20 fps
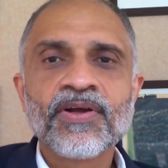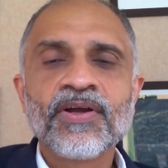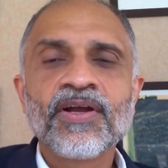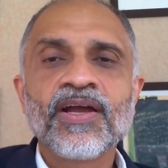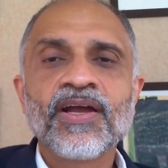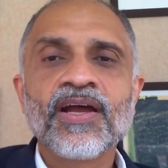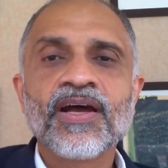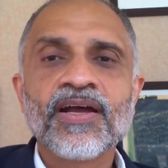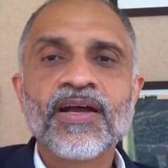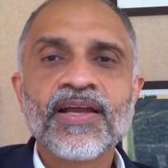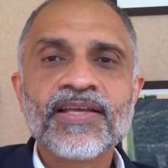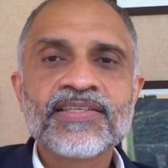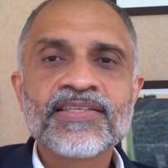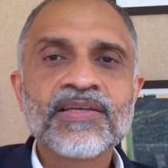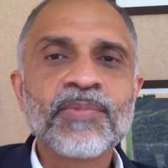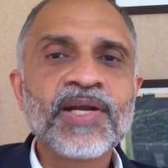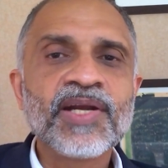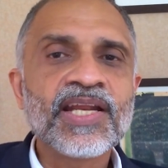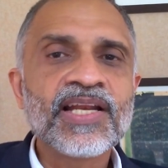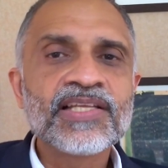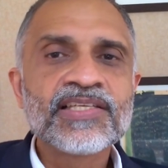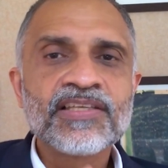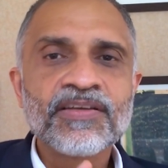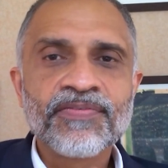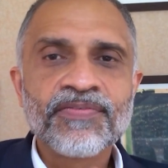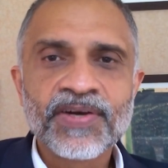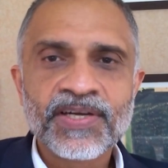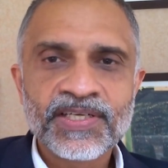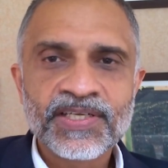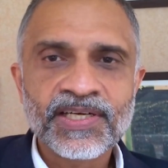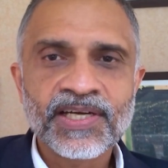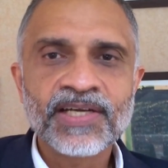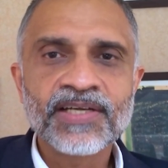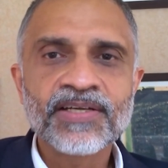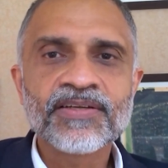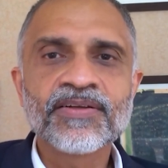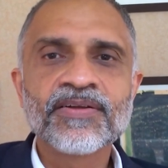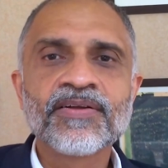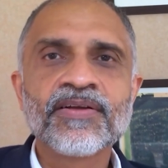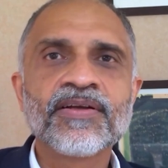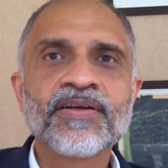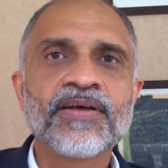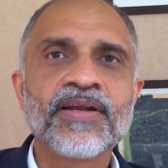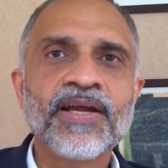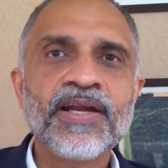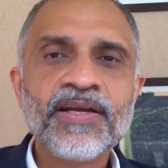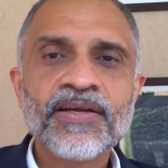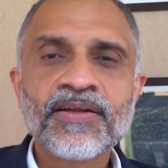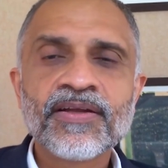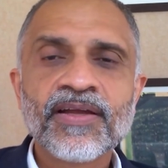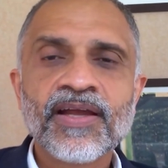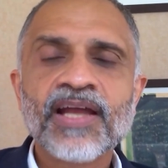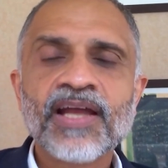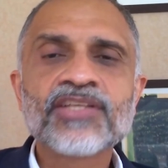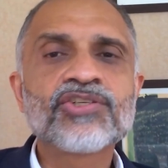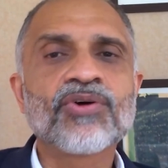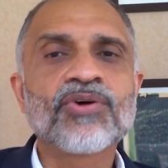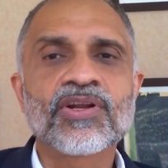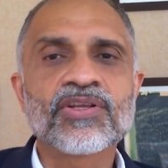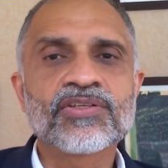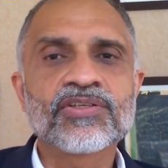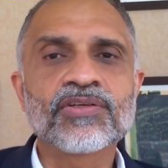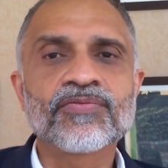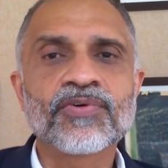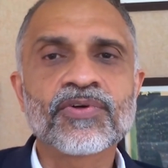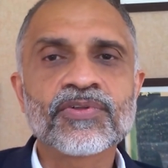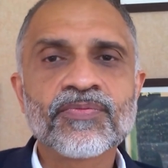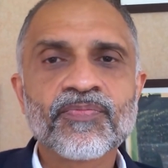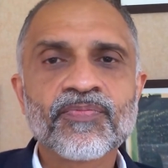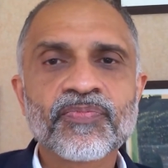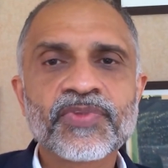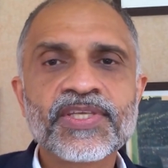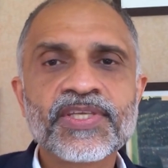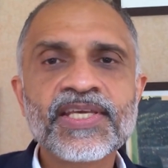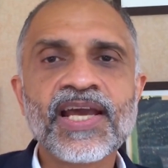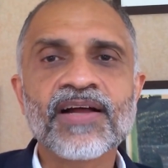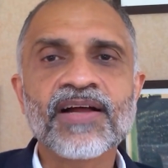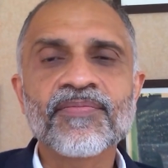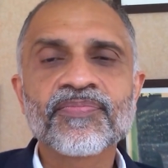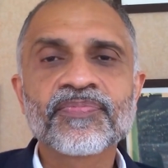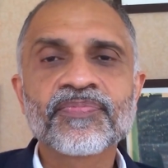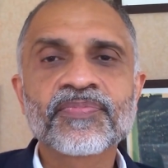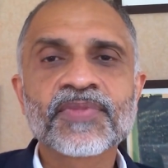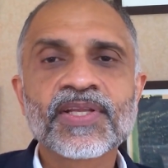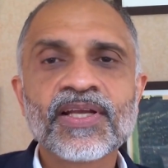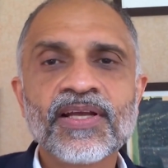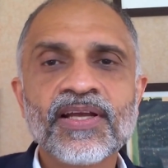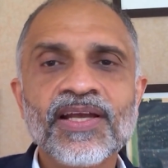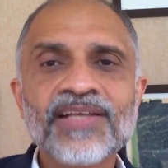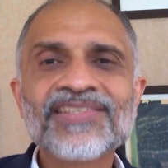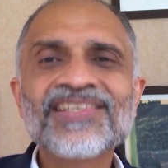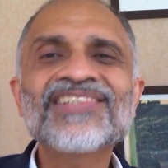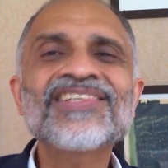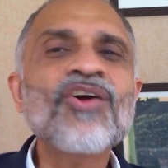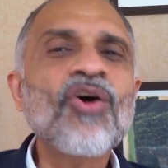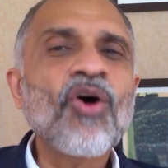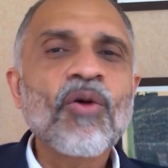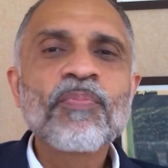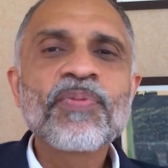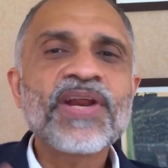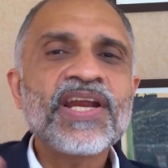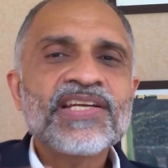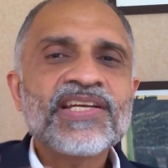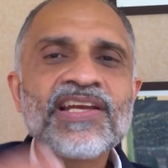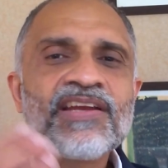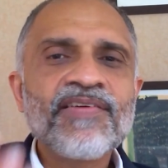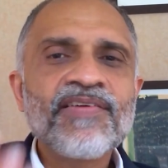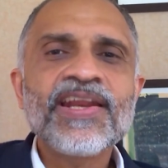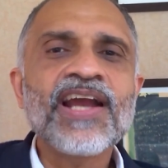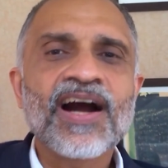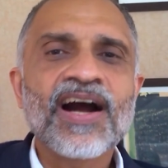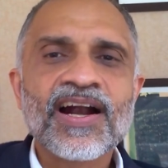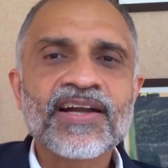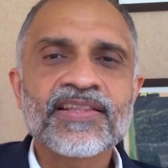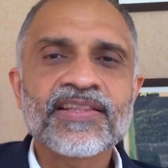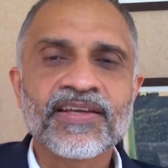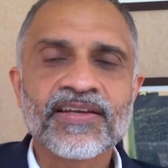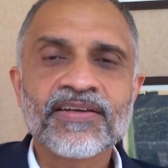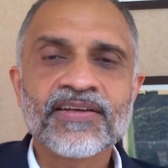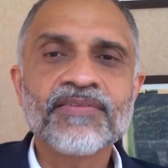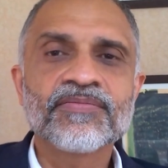Is the material sufficient? Right? And so on and so forth. So yeah, it's just an operationally very hard thing. Huh?